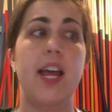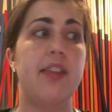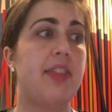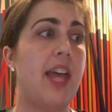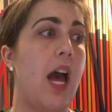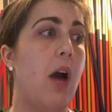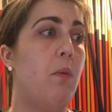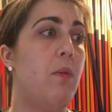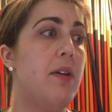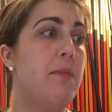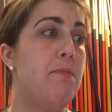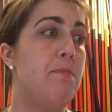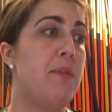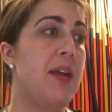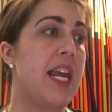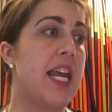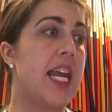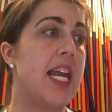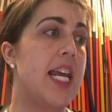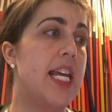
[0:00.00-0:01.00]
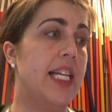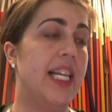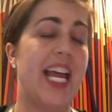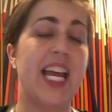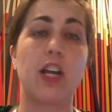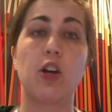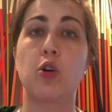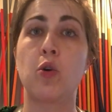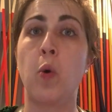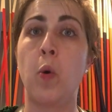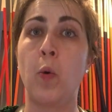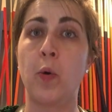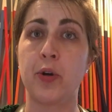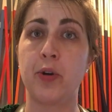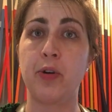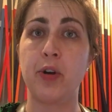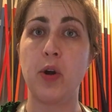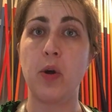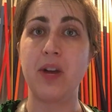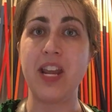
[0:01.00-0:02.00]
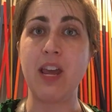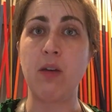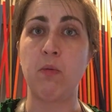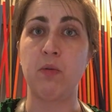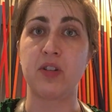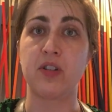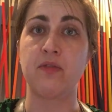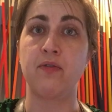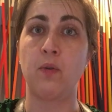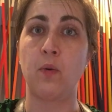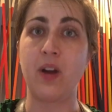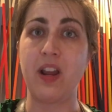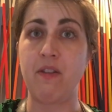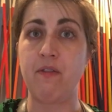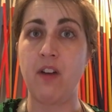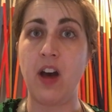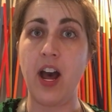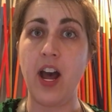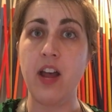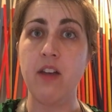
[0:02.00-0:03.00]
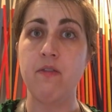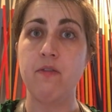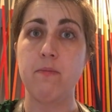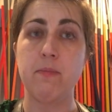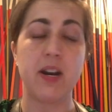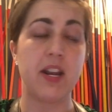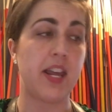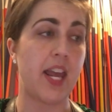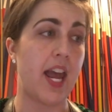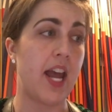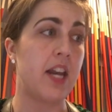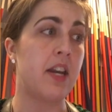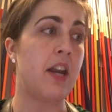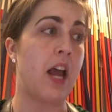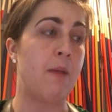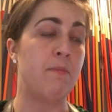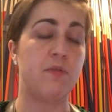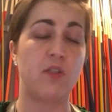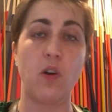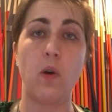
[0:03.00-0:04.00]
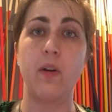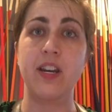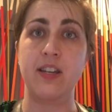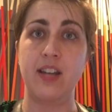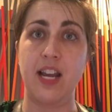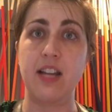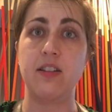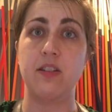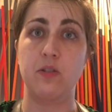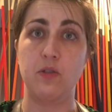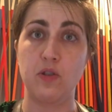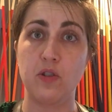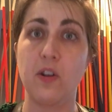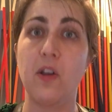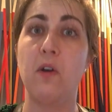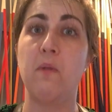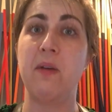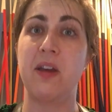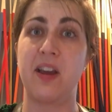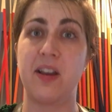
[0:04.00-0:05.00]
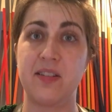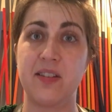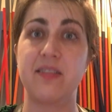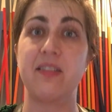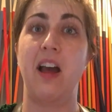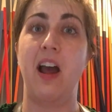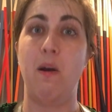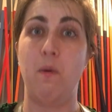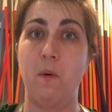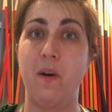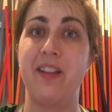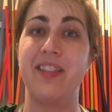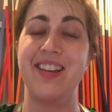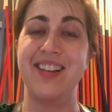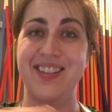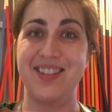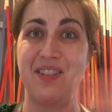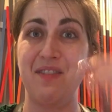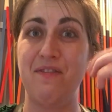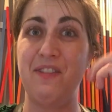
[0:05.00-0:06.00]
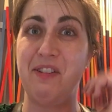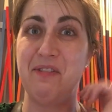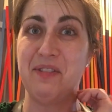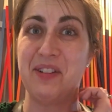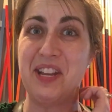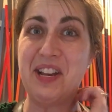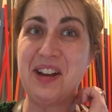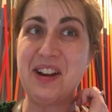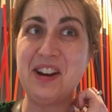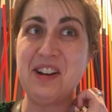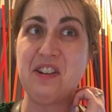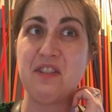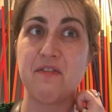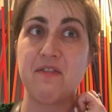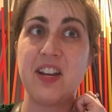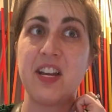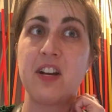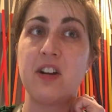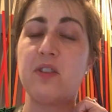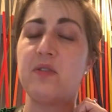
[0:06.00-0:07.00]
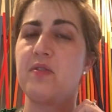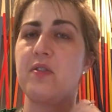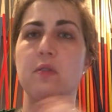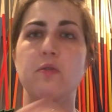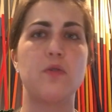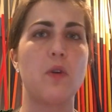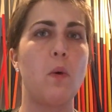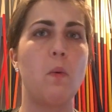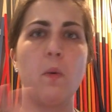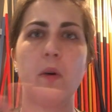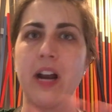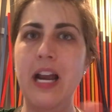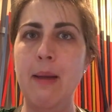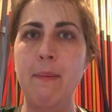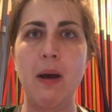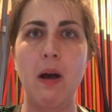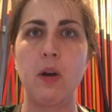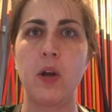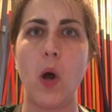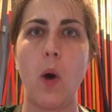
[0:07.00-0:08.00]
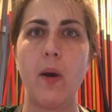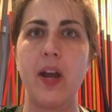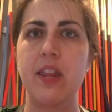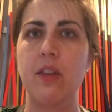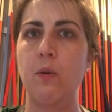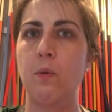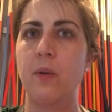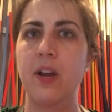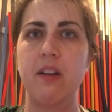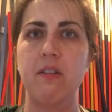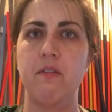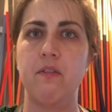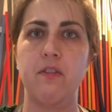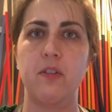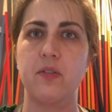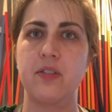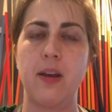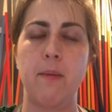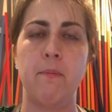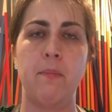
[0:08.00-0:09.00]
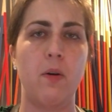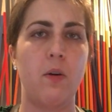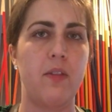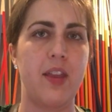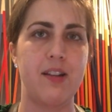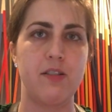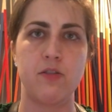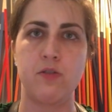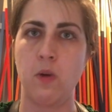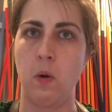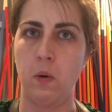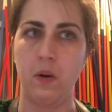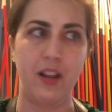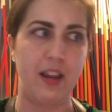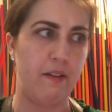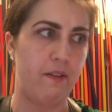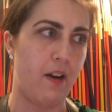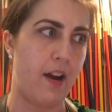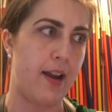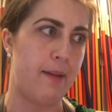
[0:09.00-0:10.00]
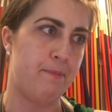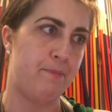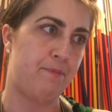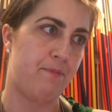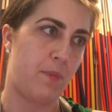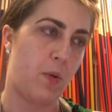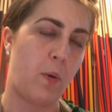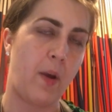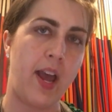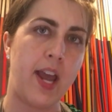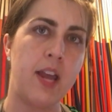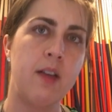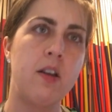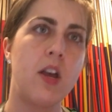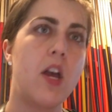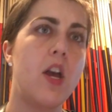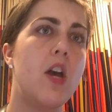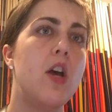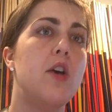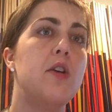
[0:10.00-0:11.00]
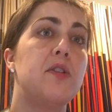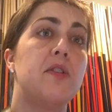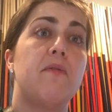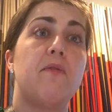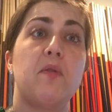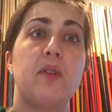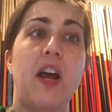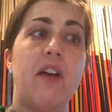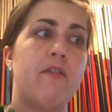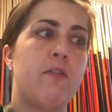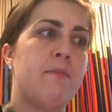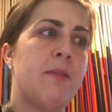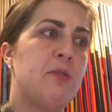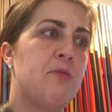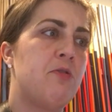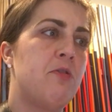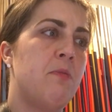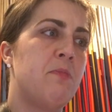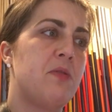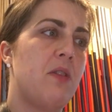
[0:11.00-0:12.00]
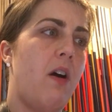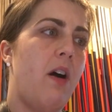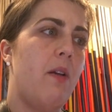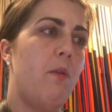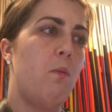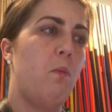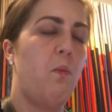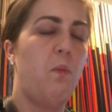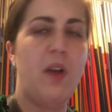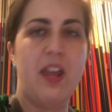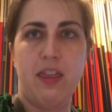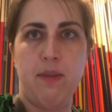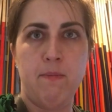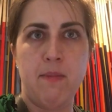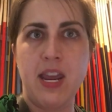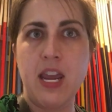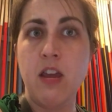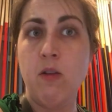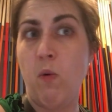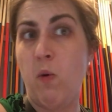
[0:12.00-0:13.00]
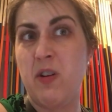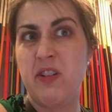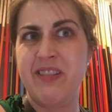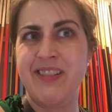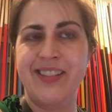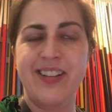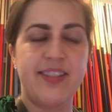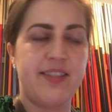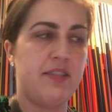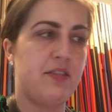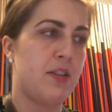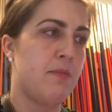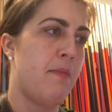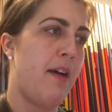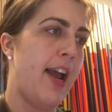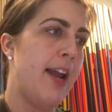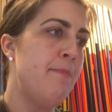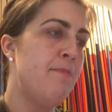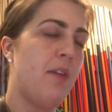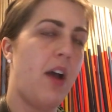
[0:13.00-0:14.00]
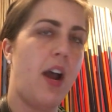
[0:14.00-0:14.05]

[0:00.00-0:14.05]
That would be like quarter note equals 45, but again, I'm going nice and slow because I want this to feel really good in your fingers. Don't worry about going the written full tempo, that's totally fine, okay? So if you want to have your metronomes on with me or just listen to mine,